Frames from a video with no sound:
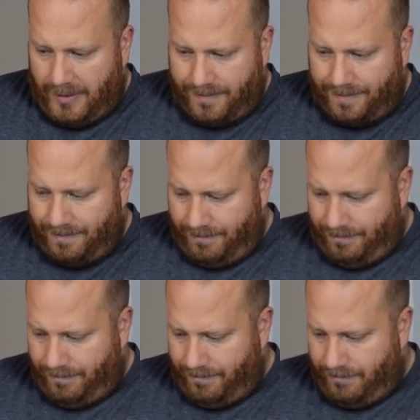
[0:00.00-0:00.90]

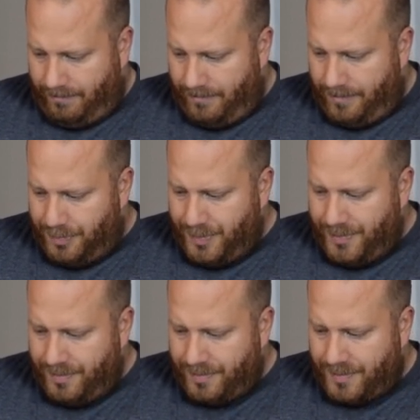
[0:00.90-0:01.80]

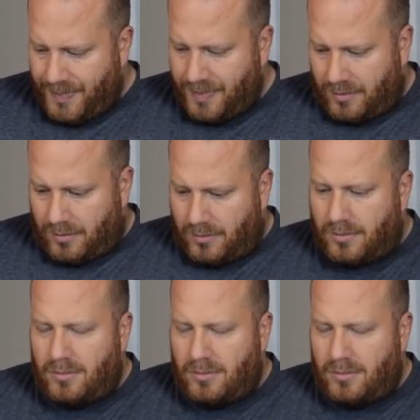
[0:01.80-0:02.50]
(no one is talking)